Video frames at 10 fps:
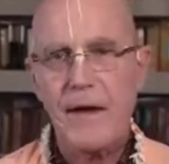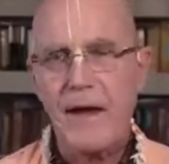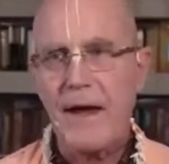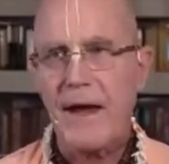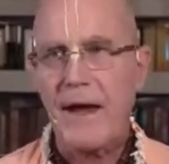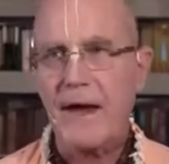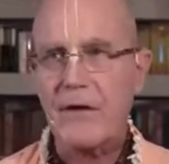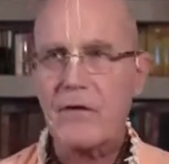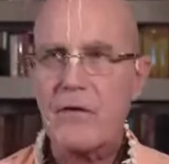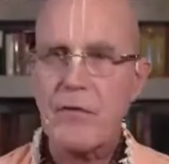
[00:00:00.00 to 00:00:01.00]
And
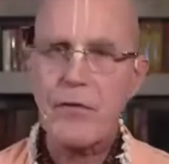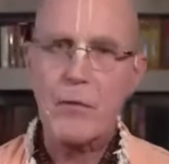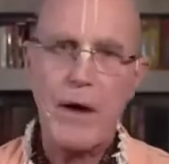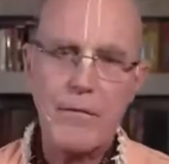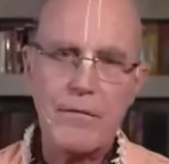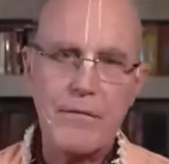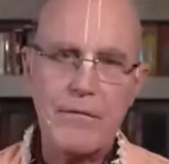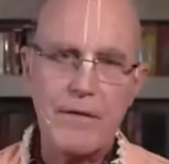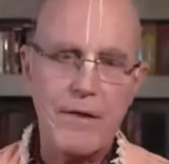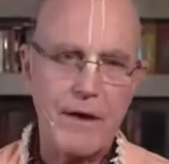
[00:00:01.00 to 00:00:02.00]
throughout the
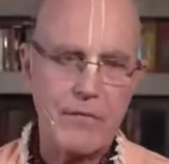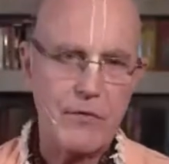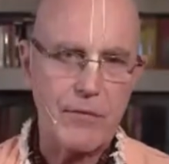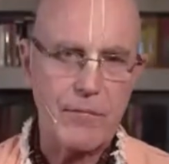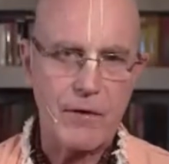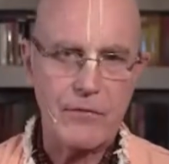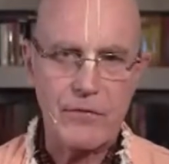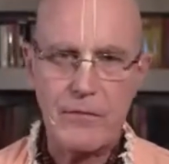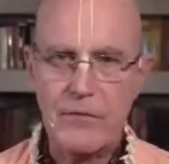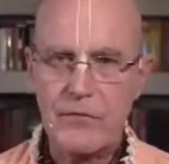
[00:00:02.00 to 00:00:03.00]
day of
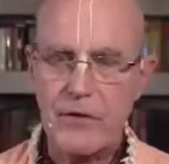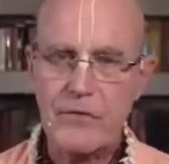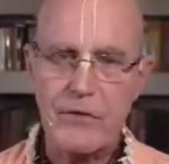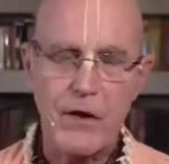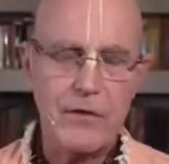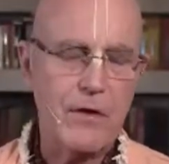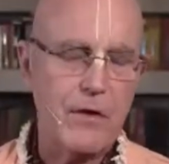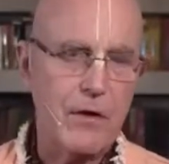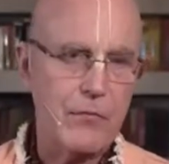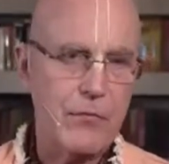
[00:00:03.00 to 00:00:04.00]
Janmastami, Srila Sanatana
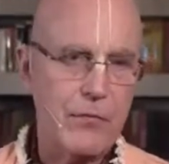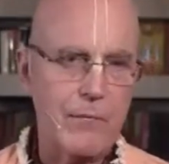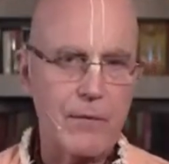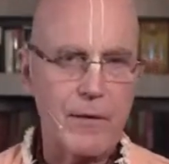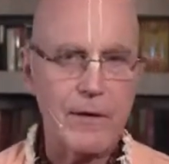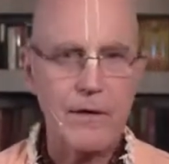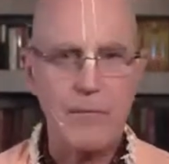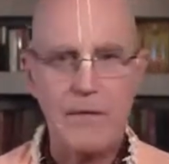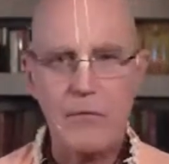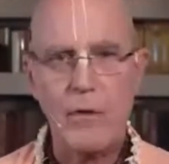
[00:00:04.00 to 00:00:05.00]
Goswami
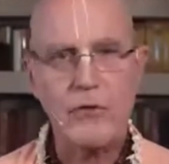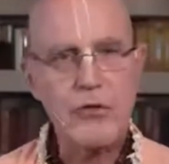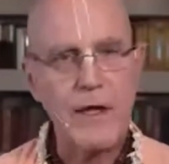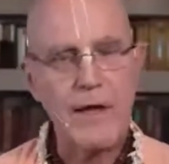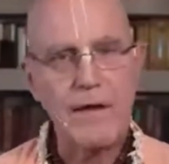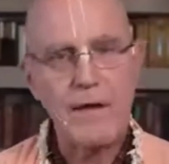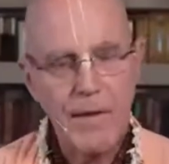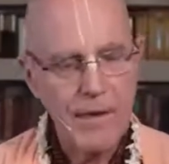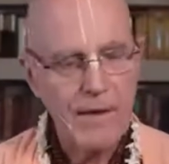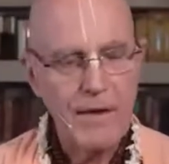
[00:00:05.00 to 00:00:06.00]
recommends one chant
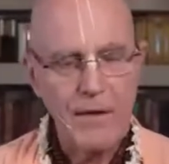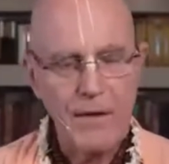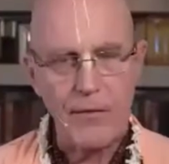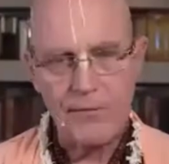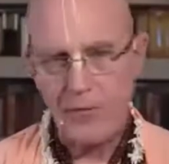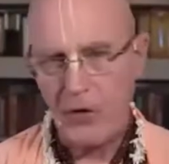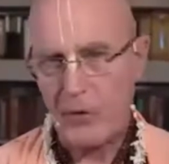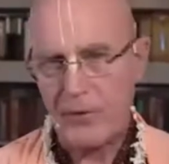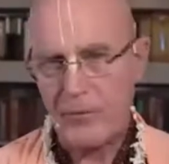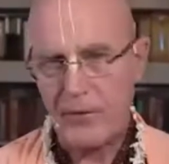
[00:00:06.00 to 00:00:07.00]
the
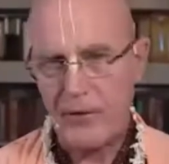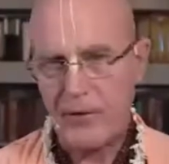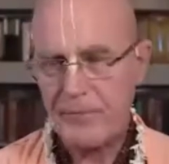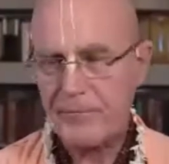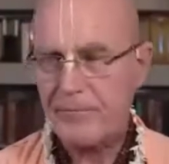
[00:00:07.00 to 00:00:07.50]
following prayer.